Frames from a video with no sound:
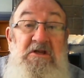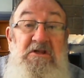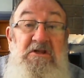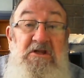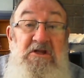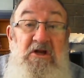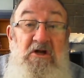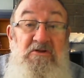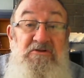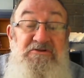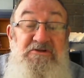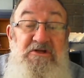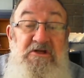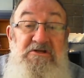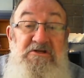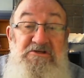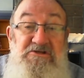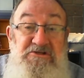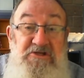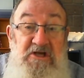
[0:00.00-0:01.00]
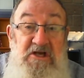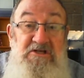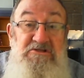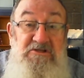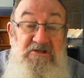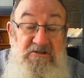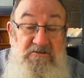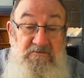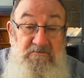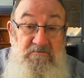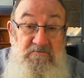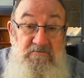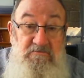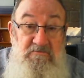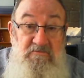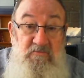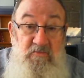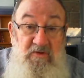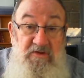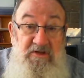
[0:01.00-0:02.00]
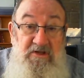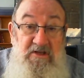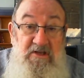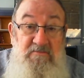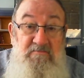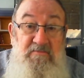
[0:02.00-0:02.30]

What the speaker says: the culture is changing with the